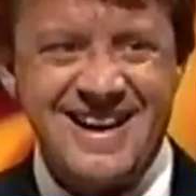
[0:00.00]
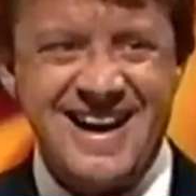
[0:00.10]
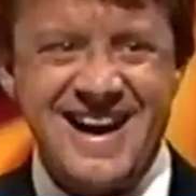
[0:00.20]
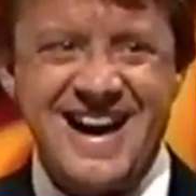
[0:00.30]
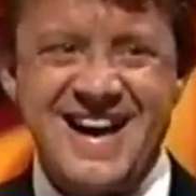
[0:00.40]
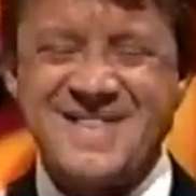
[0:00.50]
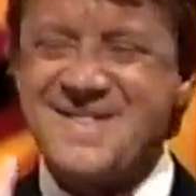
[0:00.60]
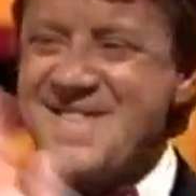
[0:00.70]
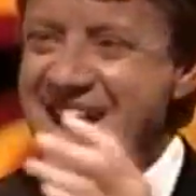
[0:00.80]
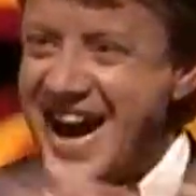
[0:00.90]

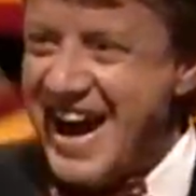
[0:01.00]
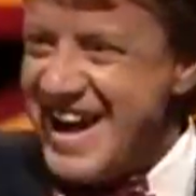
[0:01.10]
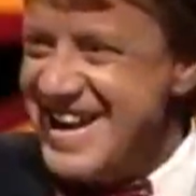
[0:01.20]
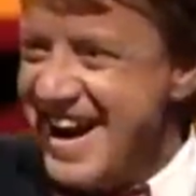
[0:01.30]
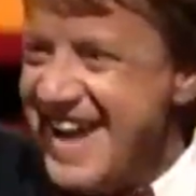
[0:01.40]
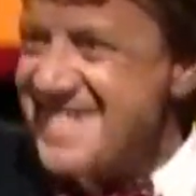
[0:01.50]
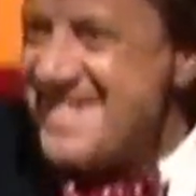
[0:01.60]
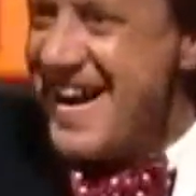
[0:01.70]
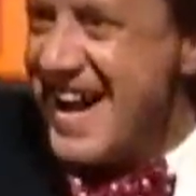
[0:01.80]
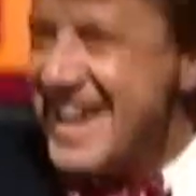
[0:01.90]
L-tryptophan, right. which is milk.
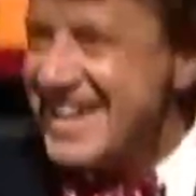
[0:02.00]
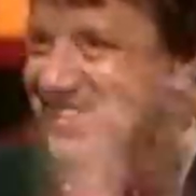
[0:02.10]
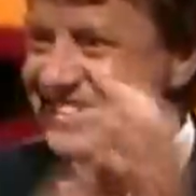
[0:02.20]
Right.